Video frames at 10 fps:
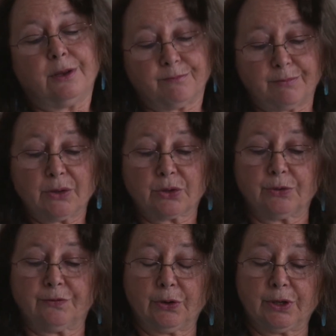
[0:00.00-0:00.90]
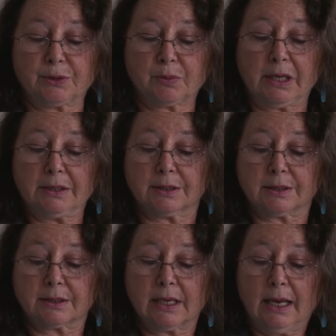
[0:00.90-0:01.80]
met her various
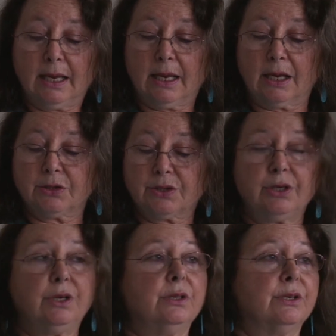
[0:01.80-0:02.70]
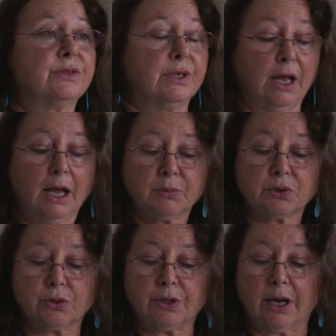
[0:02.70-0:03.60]
places, and she lives in
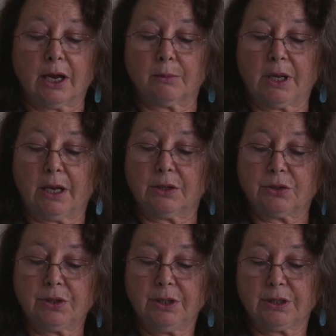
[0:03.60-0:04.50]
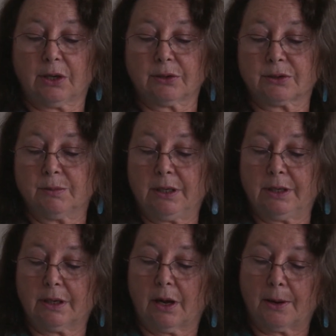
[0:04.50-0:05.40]
Amsterdam, and she tells
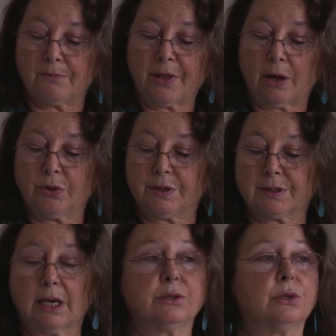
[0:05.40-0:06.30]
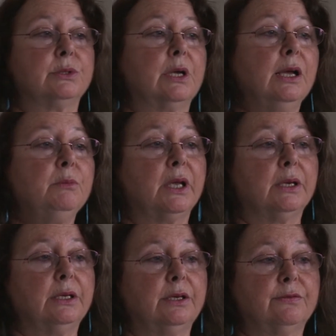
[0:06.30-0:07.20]
me that with a Santo
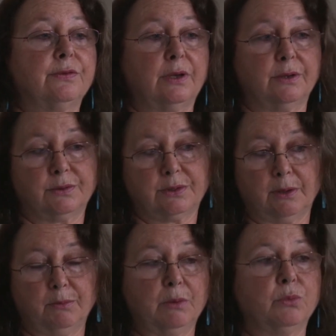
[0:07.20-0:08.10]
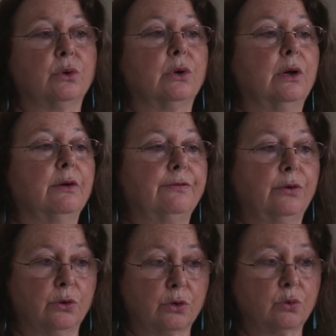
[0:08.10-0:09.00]
Daime, if a member of
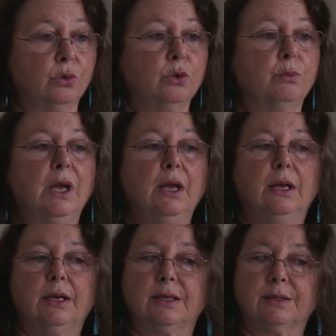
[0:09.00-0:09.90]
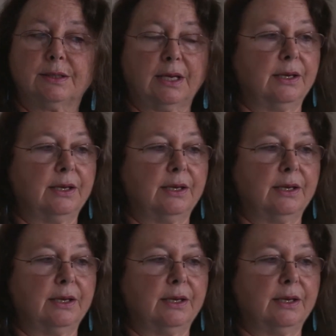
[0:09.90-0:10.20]
her group is